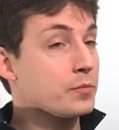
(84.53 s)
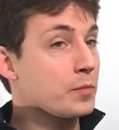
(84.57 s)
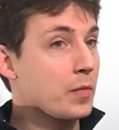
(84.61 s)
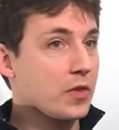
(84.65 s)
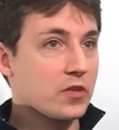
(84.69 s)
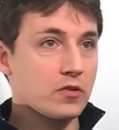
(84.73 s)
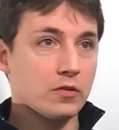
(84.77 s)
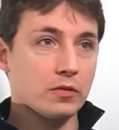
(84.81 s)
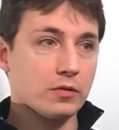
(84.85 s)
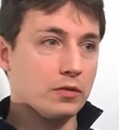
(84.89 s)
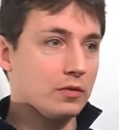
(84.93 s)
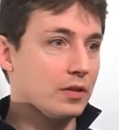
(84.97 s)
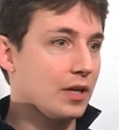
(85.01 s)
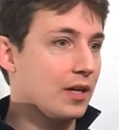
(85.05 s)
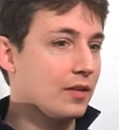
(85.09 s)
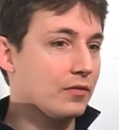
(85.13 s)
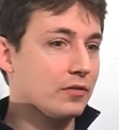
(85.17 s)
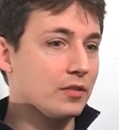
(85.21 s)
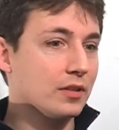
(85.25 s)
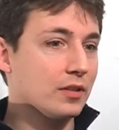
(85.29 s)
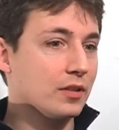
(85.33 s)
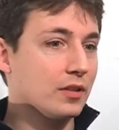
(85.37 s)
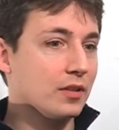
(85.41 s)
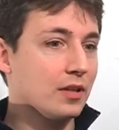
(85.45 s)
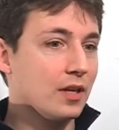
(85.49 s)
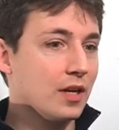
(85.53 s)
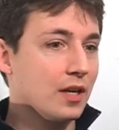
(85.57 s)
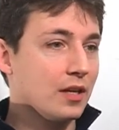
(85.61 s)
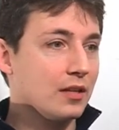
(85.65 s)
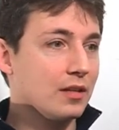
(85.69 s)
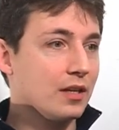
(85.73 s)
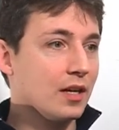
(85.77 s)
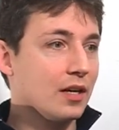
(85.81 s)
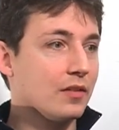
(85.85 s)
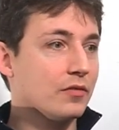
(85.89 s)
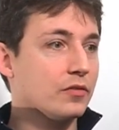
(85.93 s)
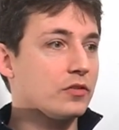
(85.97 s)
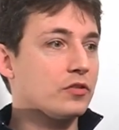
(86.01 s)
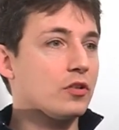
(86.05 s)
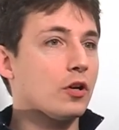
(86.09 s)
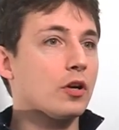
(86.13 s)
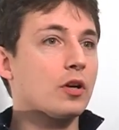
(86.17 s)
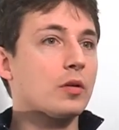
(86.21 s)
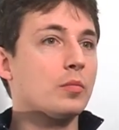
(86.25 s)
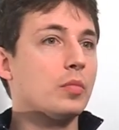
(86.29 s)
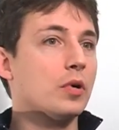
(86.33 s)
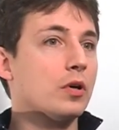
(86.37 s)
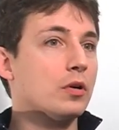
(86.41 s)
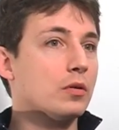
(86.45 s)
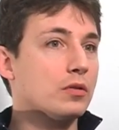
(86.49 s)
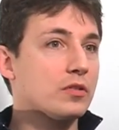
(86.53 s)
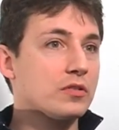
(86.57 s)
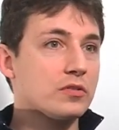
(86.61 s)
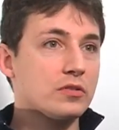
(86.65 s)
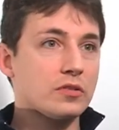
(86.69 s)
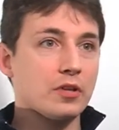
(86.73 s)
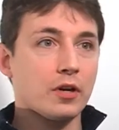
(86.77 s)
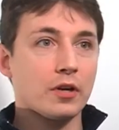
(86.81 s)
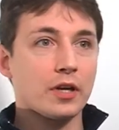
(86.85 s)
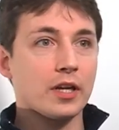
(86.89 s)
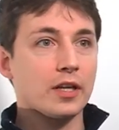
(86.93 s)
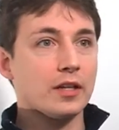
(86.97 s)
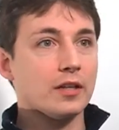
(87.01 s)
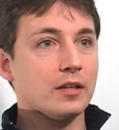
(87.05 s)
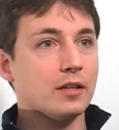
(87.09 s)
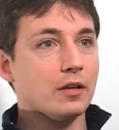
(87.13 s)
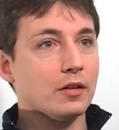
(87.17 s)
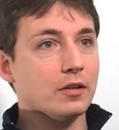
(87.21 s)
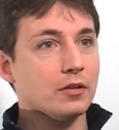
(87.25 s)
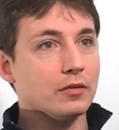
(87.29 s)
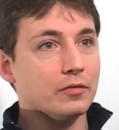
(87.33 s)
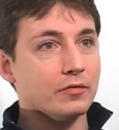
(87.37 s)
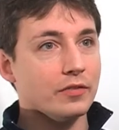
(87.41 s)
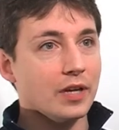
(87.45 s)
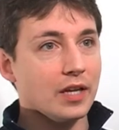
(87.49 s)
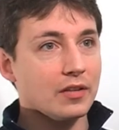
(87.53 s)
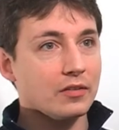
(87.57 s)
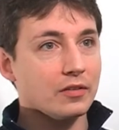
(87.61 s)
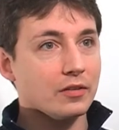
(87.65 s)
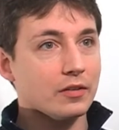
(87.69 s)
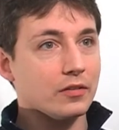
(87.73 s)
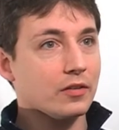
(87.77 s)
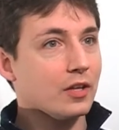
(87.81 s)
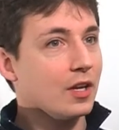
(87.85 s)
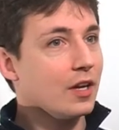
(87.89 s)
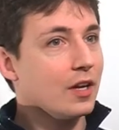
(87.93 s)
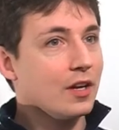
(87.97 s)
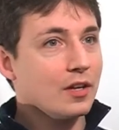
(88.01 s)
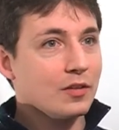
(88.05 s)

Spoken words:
So you have tugboats tugging in other vessels.